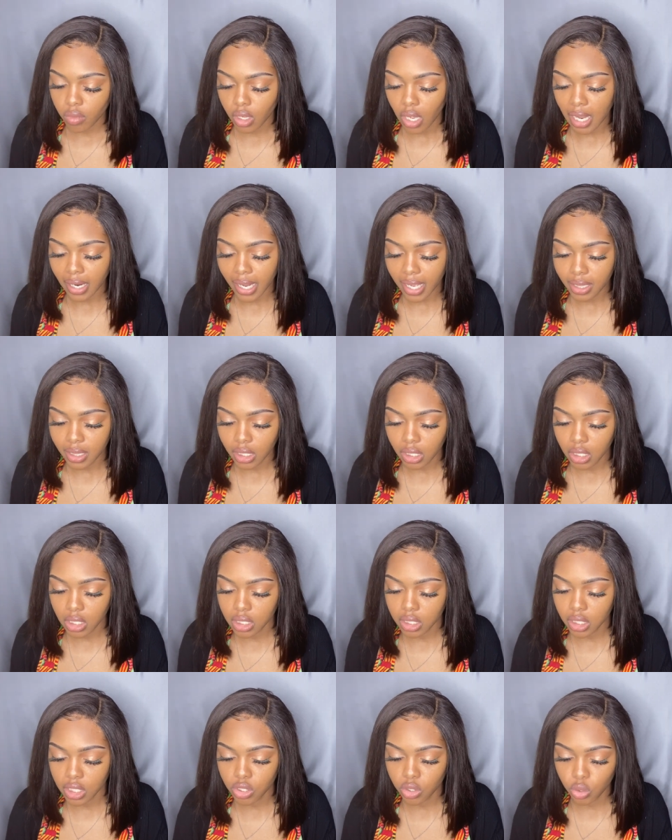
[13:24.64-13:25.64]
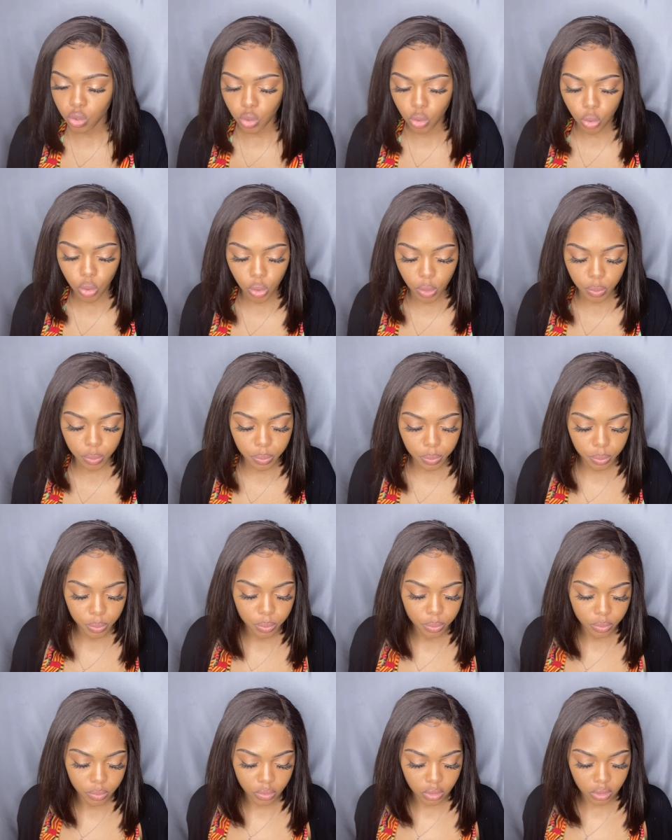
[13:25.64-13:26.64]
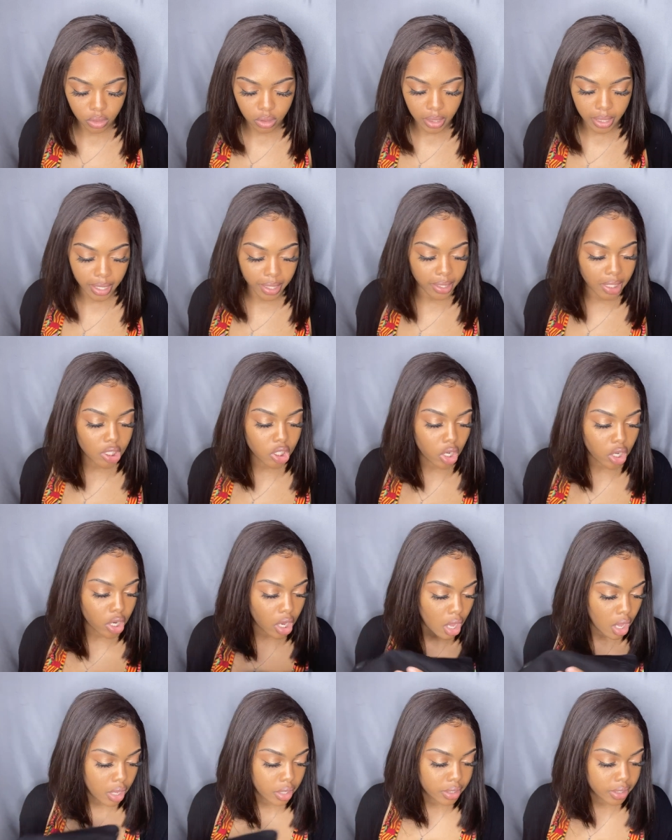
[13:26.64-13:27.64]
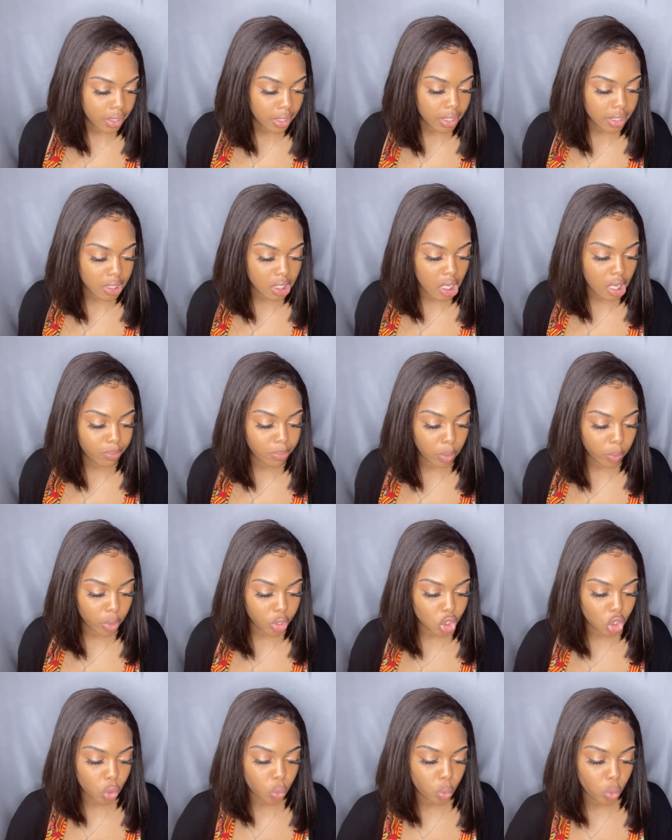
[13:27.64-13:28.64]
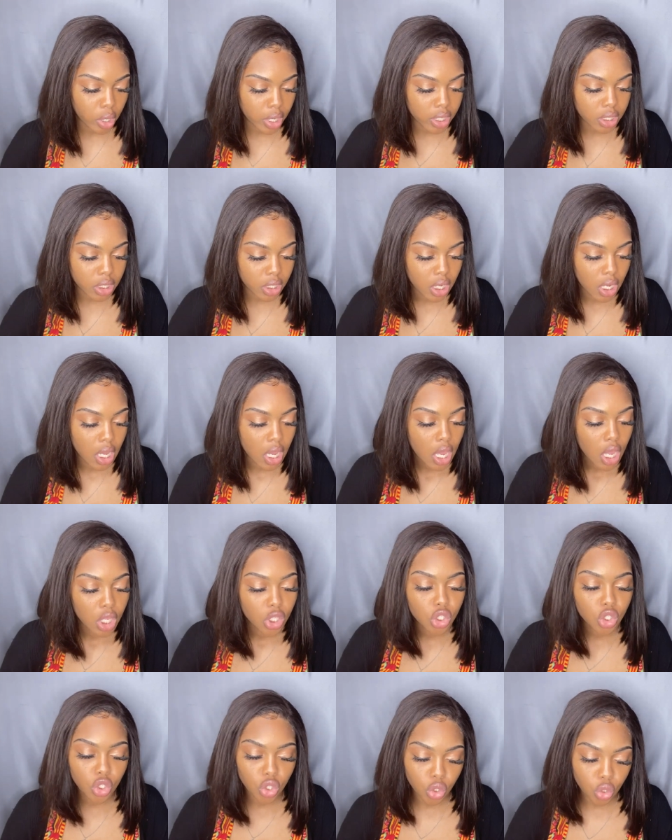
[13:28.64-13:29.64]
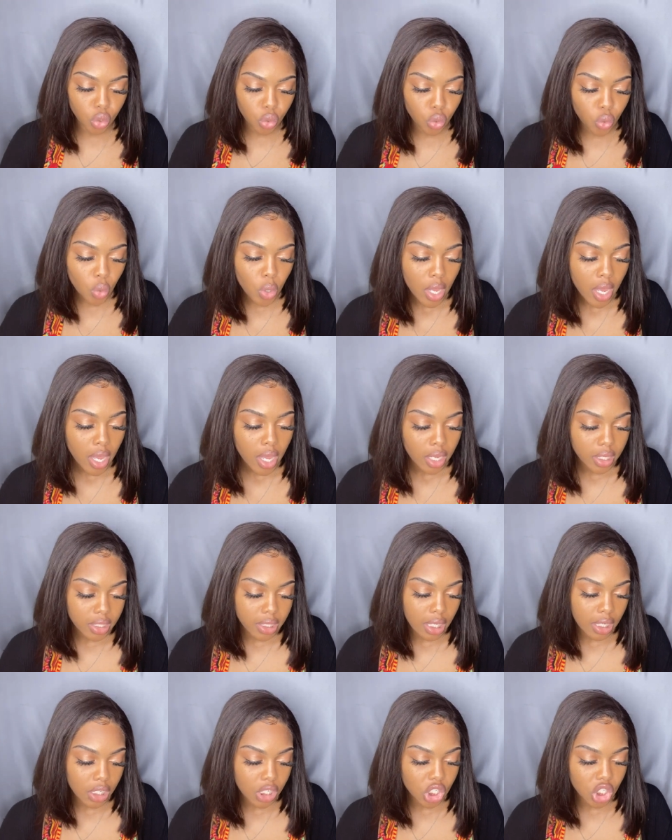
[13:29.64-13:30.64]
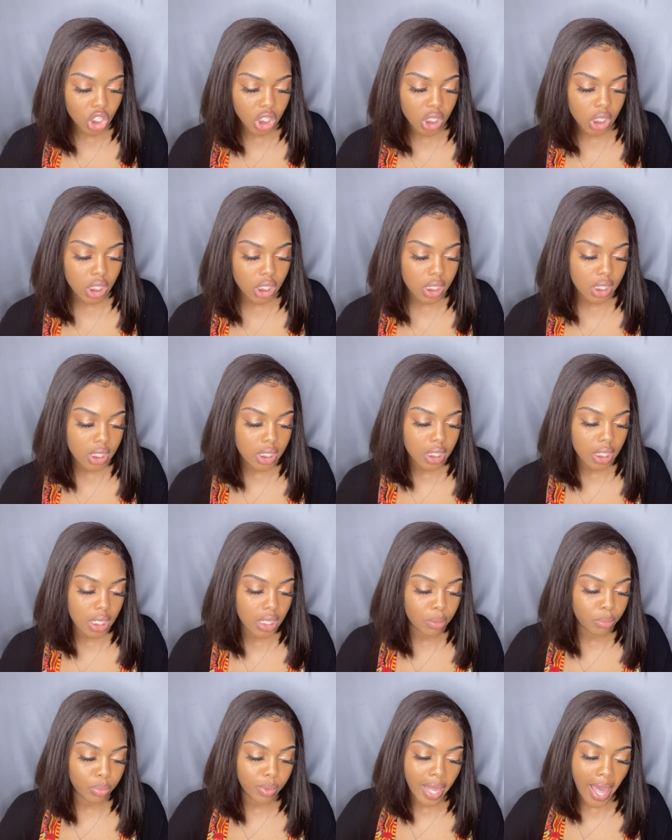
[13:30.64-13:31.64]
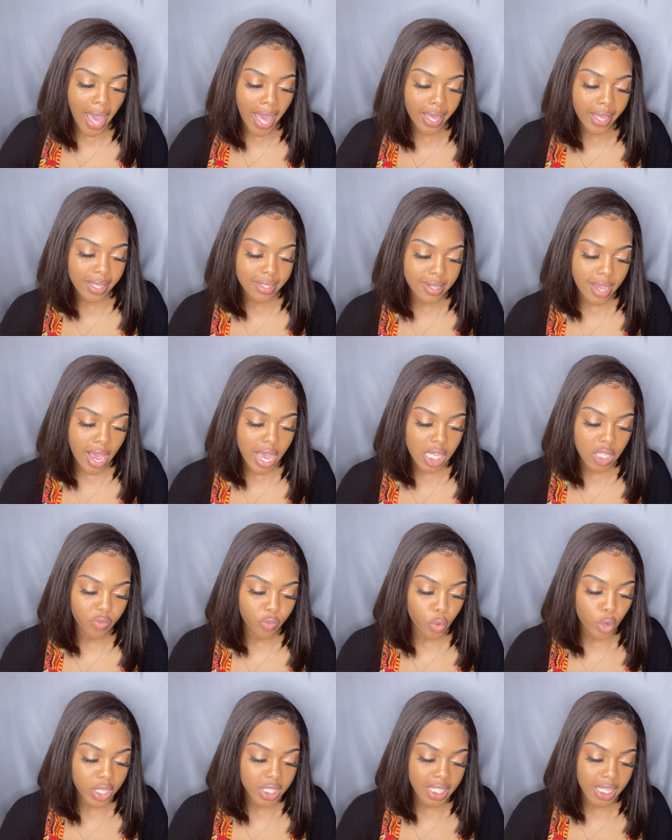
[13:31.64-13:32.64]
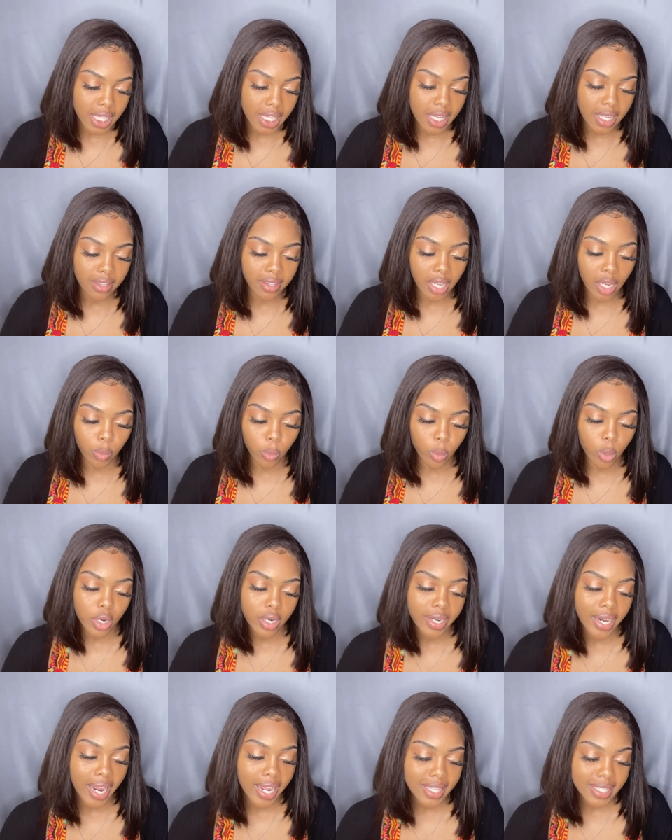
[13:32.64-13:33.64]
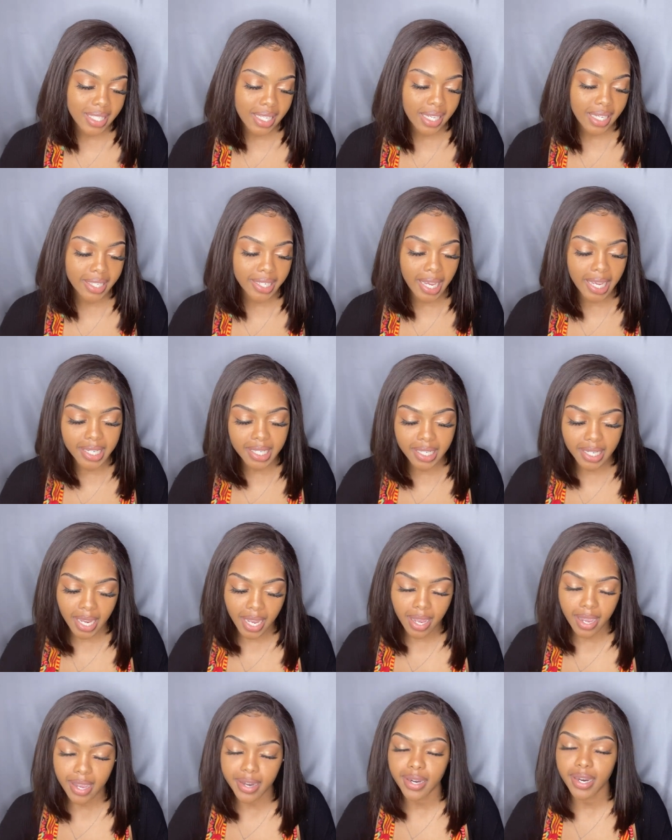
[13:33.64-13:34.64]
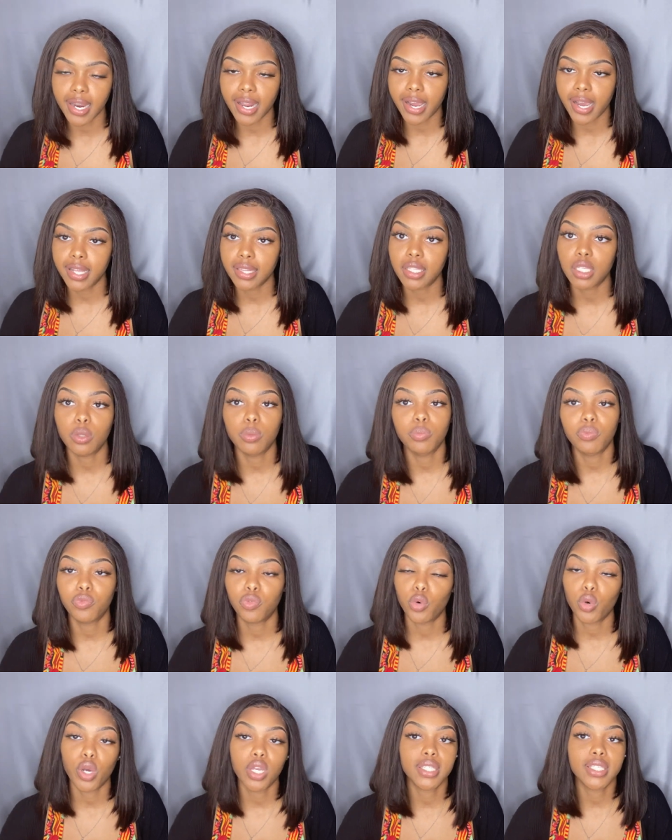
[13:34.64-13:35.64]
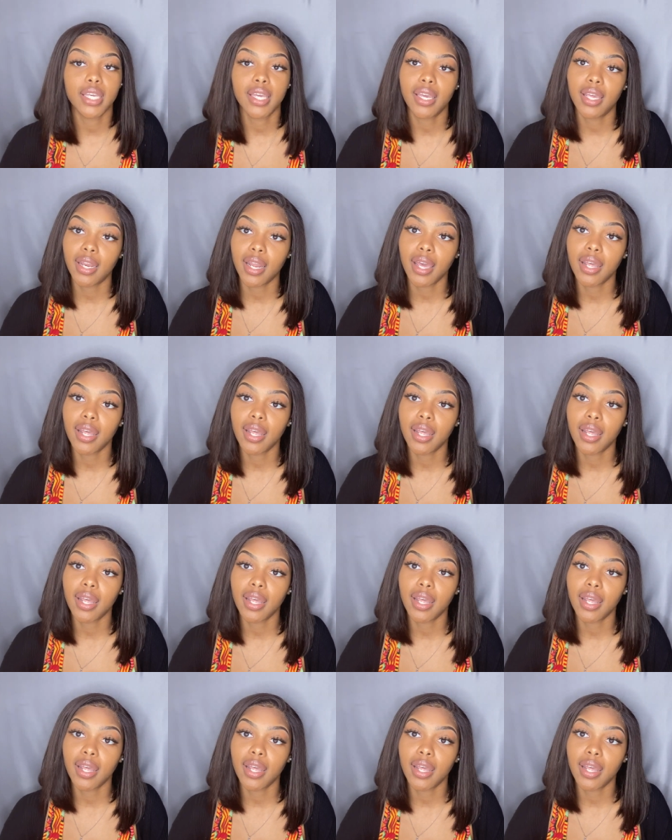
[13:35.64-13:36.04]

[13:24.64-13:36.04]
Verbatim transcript: i like these these are cool and these are called the tell me what you want two skinny jeans in black size 14 they were $19.99 and i got them for ten